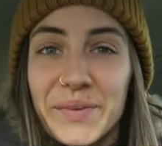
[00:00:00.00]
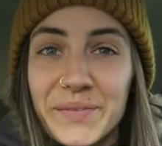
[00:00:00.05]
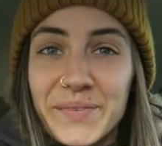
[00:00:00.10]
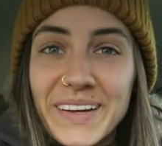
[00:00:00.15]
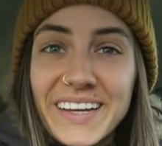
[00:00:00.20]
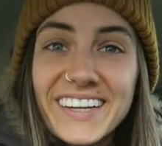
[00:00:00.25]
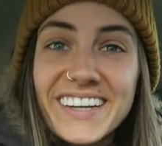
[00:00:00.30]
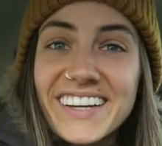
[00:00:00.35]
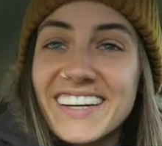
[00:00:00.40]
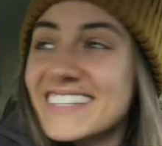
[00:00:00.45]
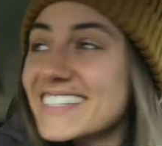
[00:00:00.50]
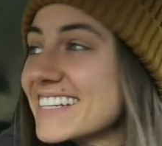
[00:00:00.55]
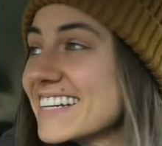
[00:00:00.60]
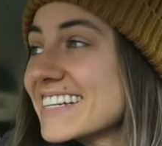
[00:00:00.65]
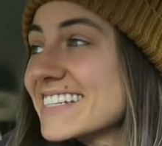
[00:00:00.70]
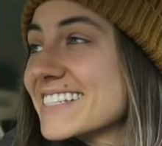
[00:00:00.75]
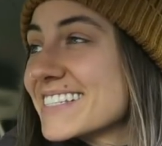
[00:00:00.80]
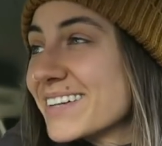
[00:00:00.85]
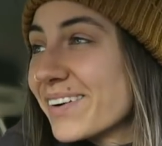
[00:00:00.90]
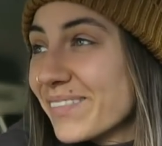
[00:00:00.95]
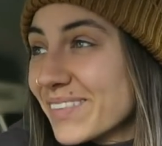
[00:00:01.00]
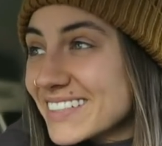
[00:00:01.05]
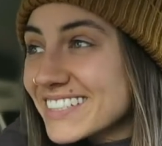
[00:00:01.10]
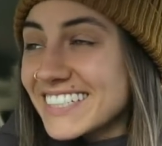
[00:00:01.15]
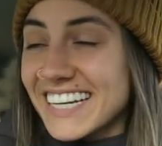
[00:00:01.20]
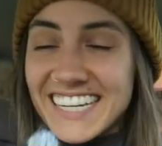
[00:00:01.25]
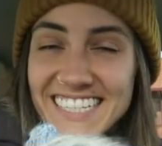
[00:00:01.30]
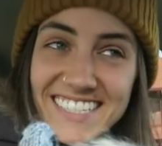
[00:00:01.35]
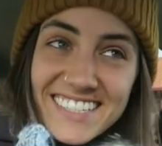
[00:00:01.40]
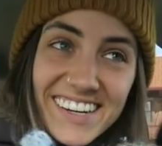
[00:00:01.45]
Oh my goodness, it is so
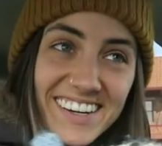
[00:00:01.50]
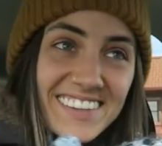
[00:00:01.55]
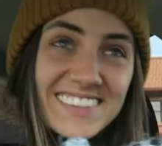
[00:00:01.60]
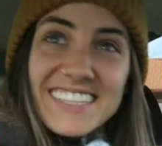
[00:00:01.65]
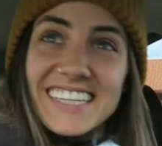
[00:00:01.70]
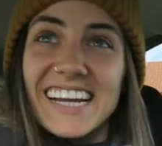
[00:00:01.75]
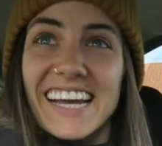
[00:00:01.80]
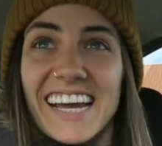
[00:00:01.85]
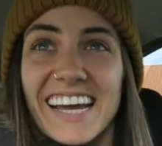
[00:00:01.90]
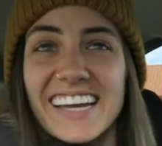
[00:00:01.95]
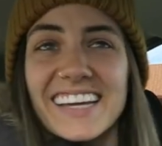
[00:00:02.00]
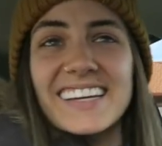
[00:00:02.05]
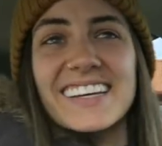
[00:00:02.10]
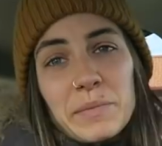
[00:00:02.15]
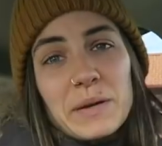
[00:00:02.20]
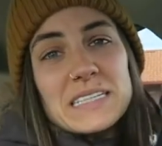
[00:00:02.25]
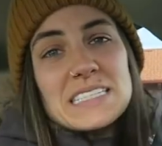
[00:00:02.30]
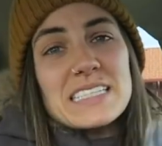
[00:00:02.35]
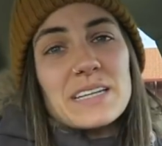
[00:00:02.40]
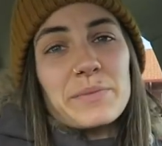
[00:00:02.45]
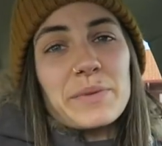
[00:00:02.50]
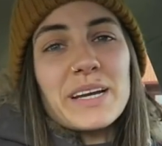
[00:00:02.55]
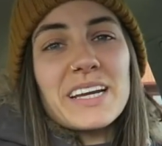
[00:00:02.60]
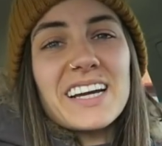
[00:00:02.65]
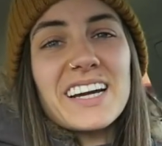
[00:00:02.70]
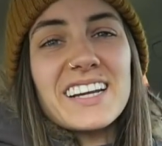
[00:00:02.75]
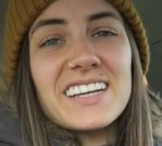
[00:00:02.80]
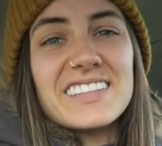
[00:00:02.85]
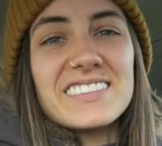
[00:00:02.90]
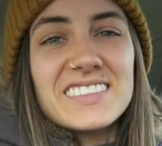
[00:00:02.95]
much nicer out today. My stomach
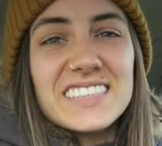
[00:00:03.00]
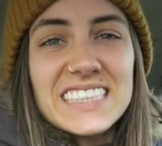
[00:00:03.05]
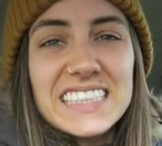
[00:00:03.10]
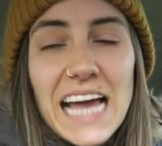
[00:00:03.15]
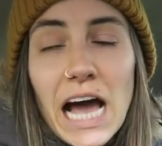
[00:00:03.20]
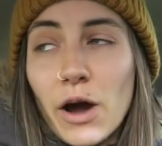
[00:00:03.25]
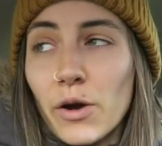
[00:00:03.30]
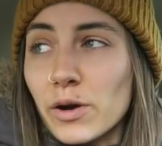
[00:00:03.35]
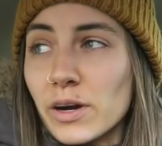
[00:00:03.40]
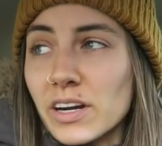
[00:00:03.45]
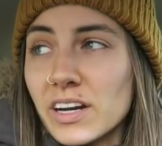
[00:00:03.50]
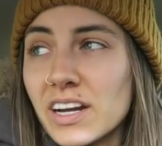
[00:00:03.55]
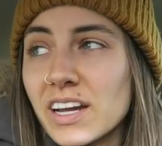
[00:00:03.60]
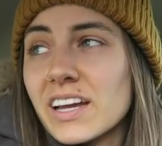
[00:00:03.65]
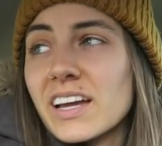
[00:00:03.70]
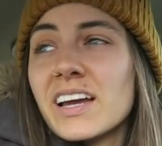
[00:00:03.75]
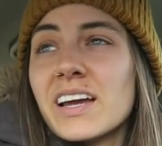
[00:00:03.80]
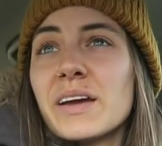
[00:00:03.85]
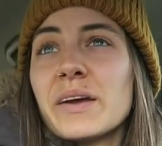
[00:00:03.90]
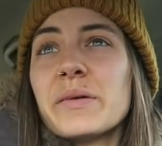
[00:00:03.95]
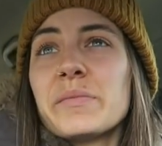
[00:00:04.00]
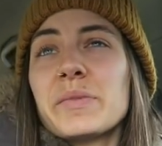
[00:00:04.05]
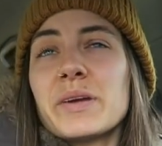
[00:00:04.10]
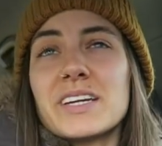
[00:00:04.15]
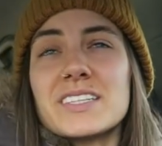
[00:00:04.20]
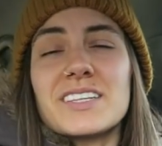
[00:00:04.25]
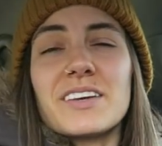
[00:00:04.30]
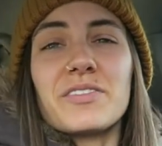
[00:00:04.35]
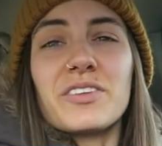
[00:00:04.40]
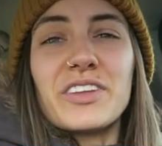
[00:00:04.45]
kind of sour
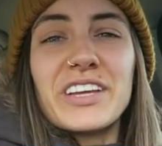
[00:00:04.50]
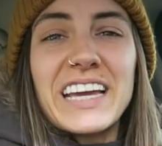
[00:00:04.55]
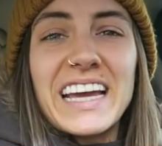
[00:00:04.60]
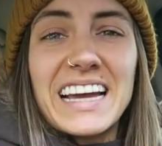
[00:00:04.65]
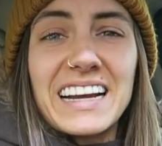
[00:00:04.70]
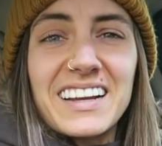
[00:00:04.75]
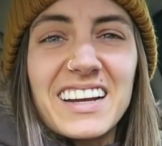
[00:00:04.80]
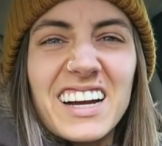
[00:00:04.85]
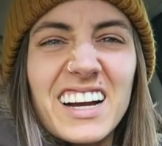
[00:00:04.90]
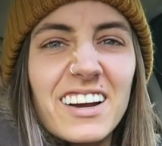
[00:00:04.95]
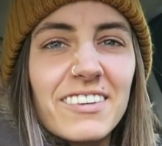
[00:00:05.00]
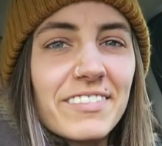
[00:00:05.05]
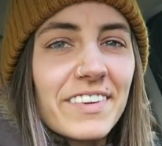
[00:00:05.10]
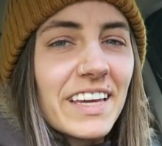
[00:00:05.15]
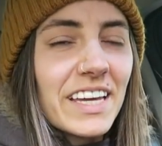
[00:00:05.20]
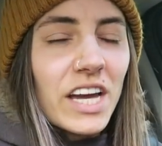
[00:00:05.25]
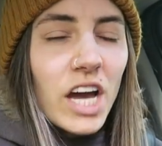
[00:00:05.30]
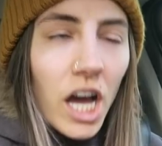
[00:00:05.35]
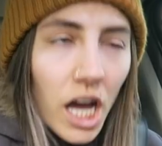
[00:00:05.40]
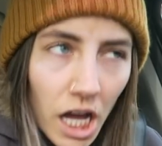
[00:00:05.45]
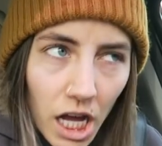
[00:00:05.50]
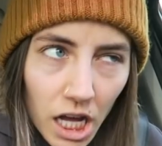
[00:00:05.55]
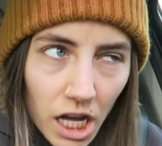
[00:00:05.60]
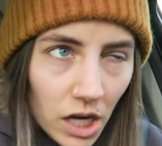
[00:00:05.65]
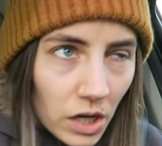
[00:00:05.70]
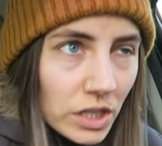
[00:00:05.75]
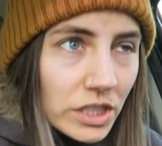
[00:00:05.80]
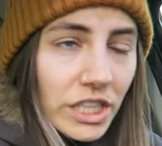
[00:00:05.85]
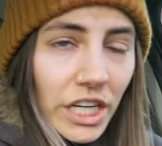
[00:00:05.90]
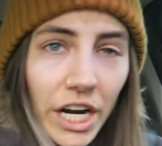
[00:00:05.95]
because I've only had coffee, which